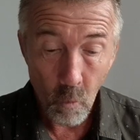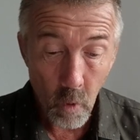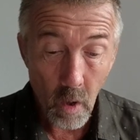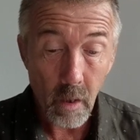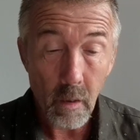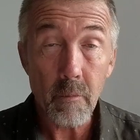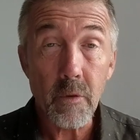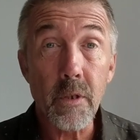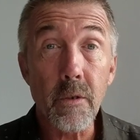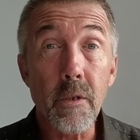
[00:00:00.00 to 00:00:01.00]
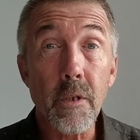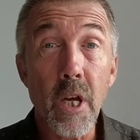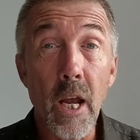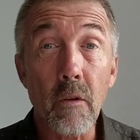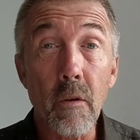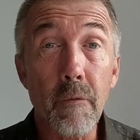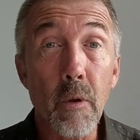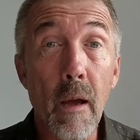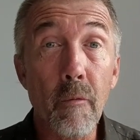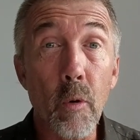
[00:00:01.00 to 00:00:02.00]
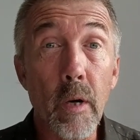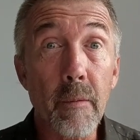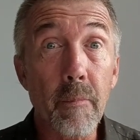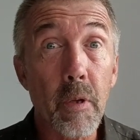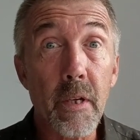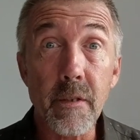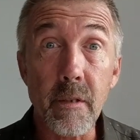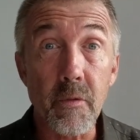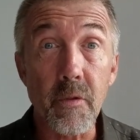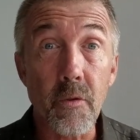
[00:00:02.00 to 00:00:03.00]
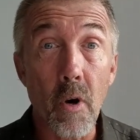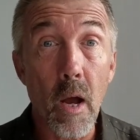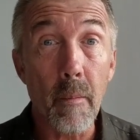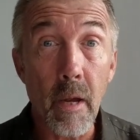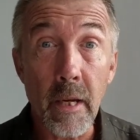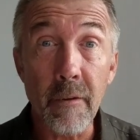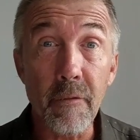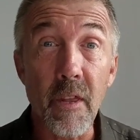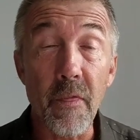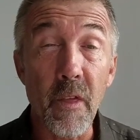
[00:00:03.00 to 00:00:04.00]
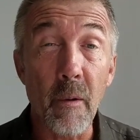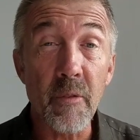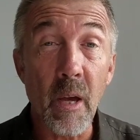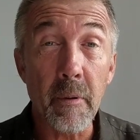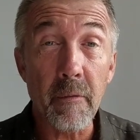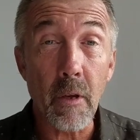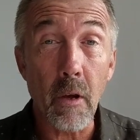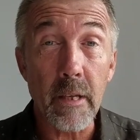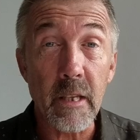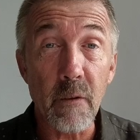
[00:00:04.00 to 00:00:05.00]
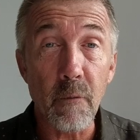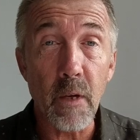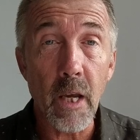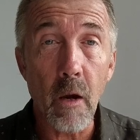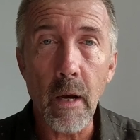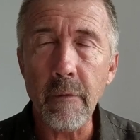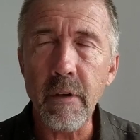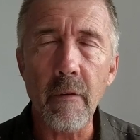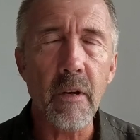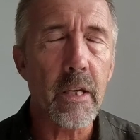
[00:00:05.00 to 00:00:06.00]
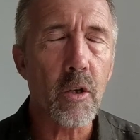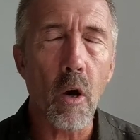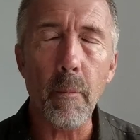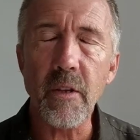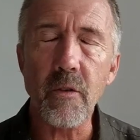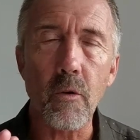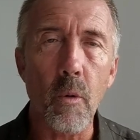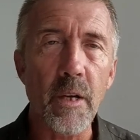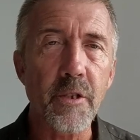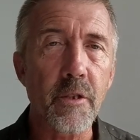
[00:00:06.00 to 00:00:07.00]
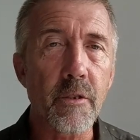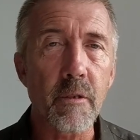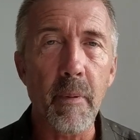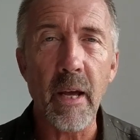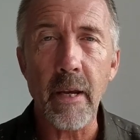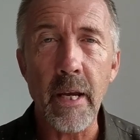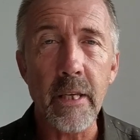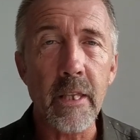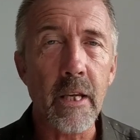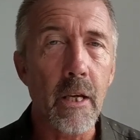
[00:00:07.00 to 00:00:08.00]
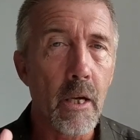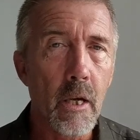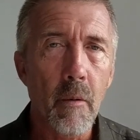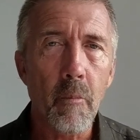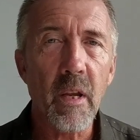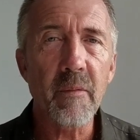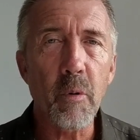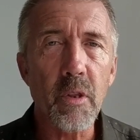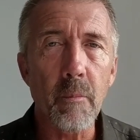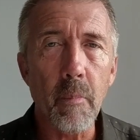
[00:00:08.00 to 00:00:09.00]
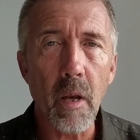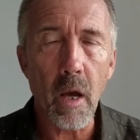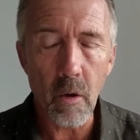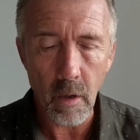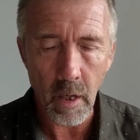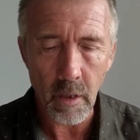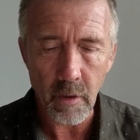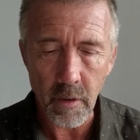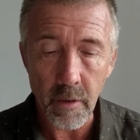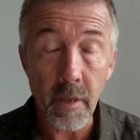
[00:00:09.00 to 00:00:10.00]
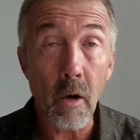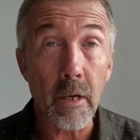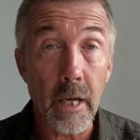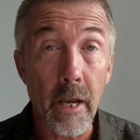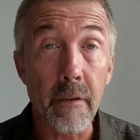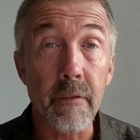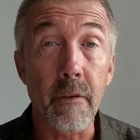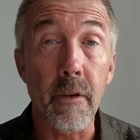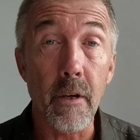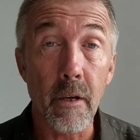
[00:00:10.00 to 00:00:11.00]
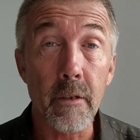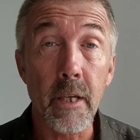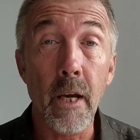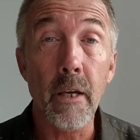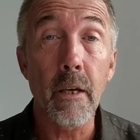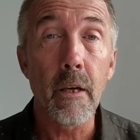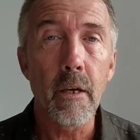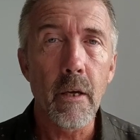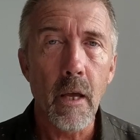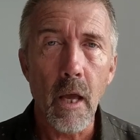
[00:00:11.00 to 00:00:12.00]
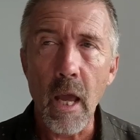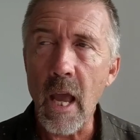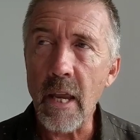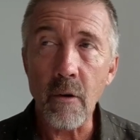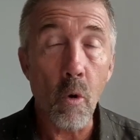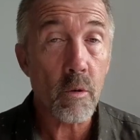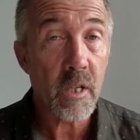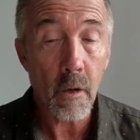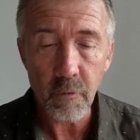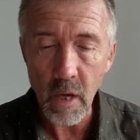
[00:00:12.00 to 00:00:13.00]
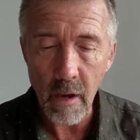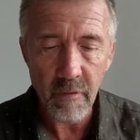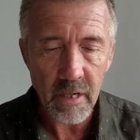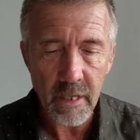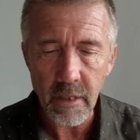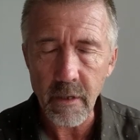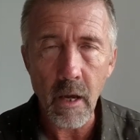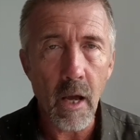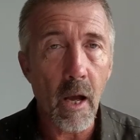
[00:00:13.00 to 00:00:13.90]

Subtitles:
Welcome to the channel. If you haven't already, please subscribe and give us a thumbs up if you like this video. And if you have any comments or questions about anything, please put them below and they'll get answered, okay? And also if you have any